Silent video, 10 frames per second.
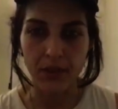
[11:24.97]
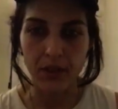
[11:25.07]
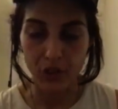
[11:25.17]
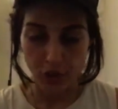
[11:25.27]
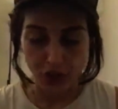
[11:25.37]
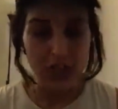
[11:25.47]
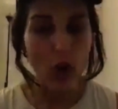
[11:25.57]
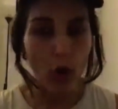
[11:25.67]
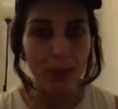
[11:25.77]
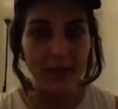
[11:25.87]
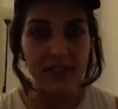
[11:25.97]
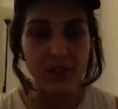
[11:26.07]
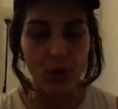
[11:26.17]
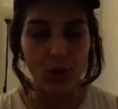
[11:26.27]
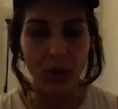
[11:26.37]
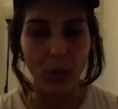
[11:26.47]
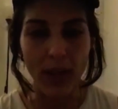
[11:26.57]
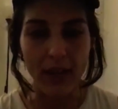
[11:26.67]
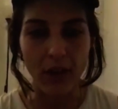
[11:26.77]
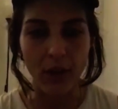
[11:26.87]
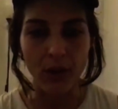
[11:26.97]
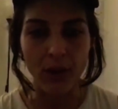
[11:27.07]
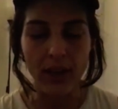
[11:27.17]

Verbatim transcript: So she told me this story a week ago.